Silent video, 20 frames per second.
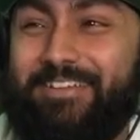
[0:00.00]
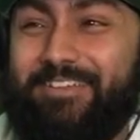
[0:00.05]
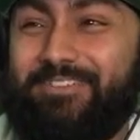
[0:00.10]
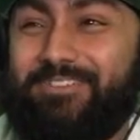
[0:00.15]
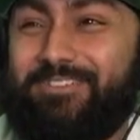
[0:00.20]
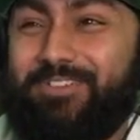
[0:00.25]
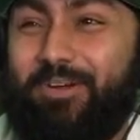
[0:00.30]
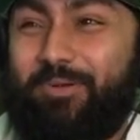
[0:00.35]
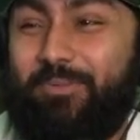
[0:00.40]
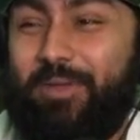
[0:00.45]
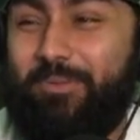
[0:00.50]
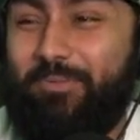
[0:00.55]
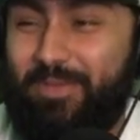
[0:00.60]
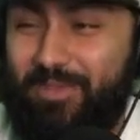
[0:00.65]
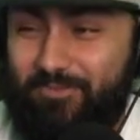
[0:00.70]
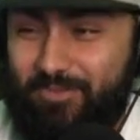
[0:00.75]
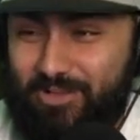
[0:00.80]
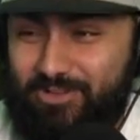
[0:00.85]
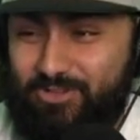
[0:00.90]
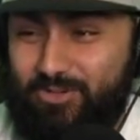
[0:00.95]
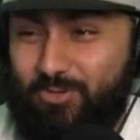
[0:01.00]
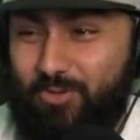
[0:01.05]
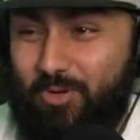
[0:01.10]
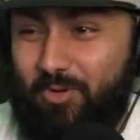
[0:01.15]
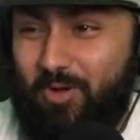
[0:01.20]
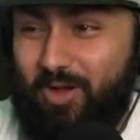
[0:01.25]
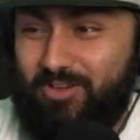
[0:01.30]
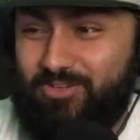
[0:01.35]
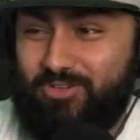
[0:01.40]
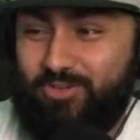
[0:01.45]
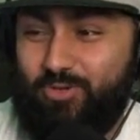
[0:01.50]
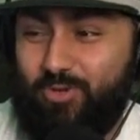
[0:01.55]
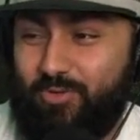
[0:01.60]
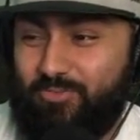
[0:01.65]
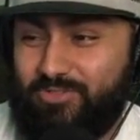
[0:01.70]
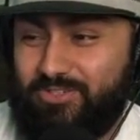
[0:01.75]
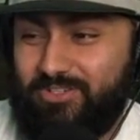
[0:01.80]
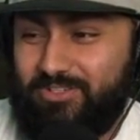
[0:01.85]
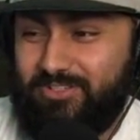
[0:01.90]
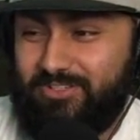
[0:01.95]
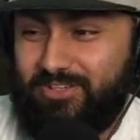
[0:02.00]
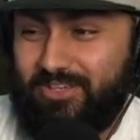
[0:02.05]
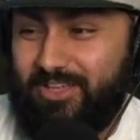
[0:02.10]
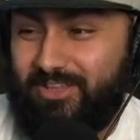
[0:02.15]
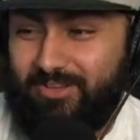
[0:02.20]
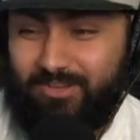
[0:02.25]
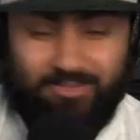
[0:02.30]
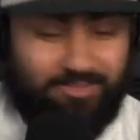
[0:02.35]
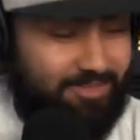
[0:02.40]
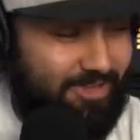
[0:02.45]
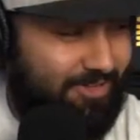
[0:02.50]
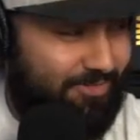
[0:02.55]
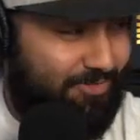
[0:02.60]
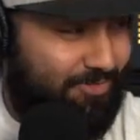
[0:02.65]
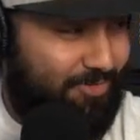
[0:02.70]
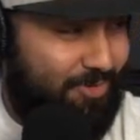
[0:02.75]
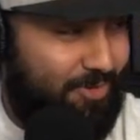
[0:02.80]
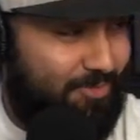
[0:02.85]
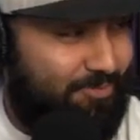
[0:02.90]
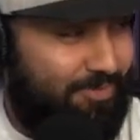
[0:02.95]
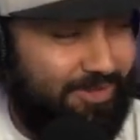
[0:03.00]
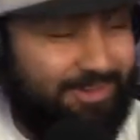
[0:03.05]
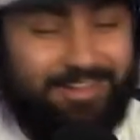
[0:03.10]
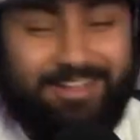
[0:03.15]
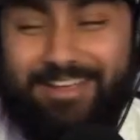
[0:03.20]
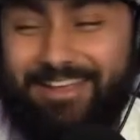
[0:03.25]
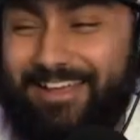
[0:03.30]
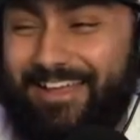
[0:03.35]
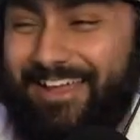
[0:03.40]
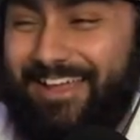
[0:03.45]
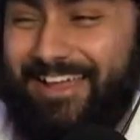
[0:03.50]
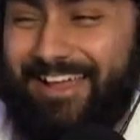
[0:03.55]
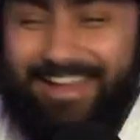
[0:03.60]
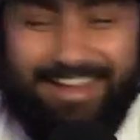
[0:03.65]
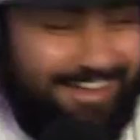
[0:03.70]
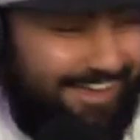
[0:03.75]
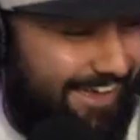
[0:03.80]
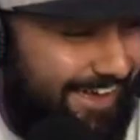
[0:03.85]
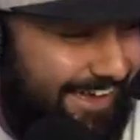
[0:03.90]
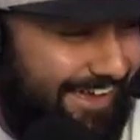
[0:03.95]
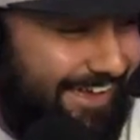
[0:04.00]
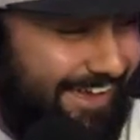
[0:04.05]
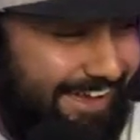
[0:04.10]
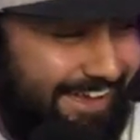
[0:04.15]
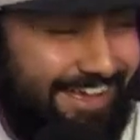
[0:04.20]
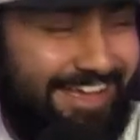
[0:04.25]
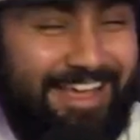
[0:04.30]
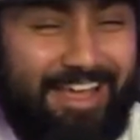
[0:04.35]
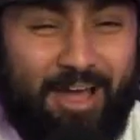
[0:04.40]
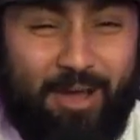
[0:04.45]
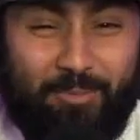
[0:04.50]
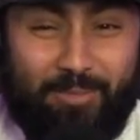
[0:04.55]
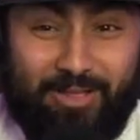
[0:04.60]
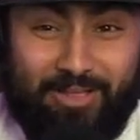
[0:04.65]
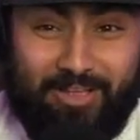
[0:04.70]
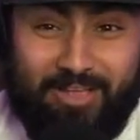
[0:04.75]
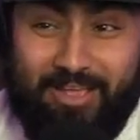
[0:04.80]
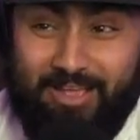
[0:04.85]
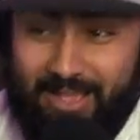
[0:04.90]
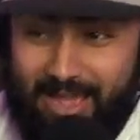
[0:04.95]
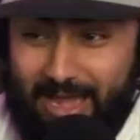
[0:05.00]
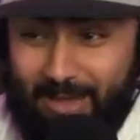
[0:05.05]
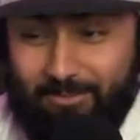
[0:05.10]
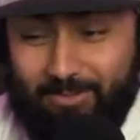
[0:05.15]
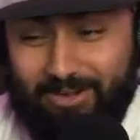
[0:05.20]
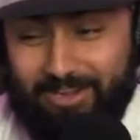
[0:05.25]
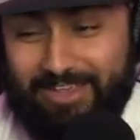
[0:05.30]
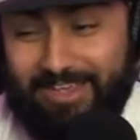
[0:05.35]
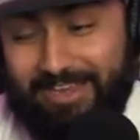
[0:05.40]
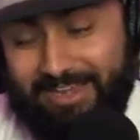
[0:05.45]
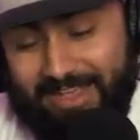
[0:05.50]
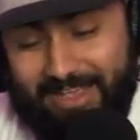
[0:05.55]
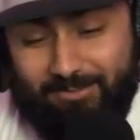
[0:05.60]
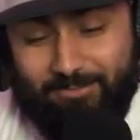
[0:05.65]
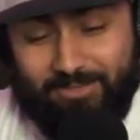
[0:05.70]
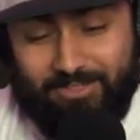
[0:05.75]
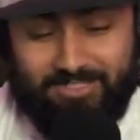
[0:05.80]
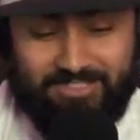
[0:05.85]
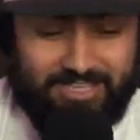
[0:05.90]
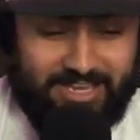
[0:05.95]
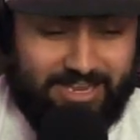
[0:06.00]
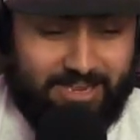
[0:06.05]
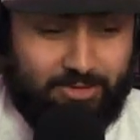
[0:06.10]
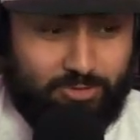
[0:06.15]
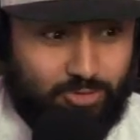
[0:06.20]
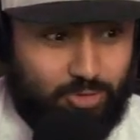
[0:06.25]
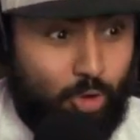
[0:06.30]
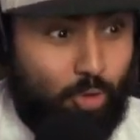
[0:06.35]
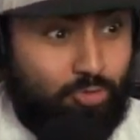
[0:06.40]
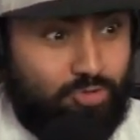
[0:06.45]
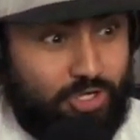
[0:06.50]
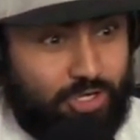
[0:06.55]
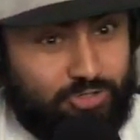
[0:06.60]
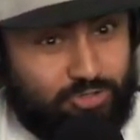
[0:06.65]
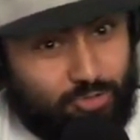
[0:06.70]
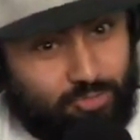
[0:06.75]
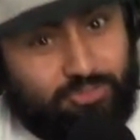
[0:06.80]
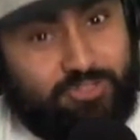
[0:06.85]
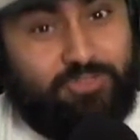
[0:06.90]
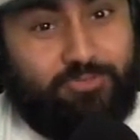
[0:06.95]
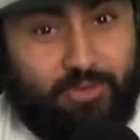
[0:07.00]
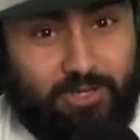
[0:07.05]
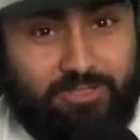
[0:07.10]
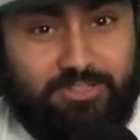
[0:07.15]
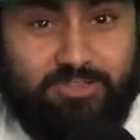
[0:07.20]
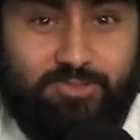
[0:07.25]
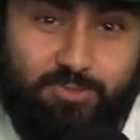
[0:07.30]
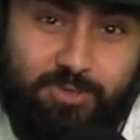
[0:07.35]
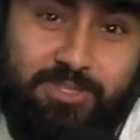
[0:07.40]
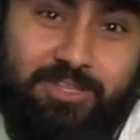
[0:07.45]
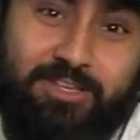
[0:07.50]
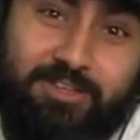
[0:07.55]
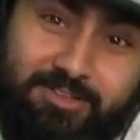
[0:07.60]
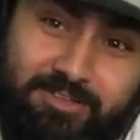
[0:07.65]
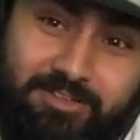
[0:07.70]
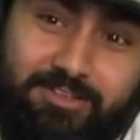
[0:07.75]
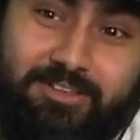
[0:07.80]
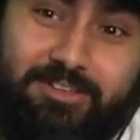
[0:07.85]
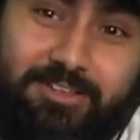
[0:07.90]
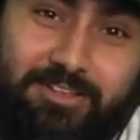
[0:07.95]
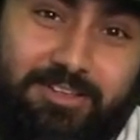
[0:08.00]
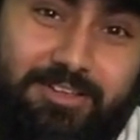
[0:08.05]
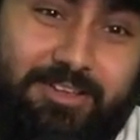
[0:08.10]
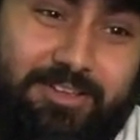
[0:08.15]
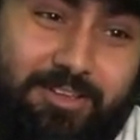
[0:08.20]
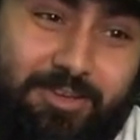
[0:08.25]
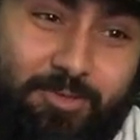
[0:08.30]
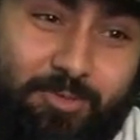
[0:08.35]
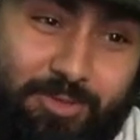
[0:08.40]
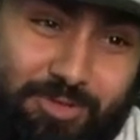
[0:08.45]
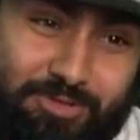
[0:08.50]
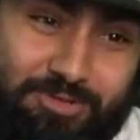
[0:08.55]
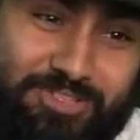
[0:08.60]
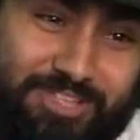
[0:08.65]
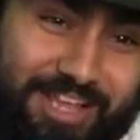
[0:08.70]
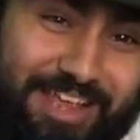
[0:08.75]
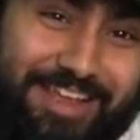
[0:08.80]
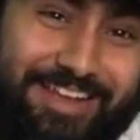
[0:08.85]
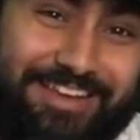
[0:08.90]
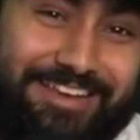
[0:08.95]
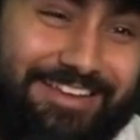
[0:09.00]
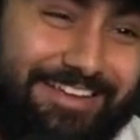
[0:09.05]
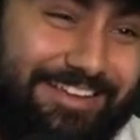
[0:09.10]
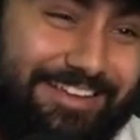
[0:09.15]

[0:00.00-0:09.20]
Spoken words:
So maybe eventually we'll watch a UFC together down the road, but right. Yeah. Like, I'm going to get him to say, yo, John Jones is fighting this weekend. What are you saying?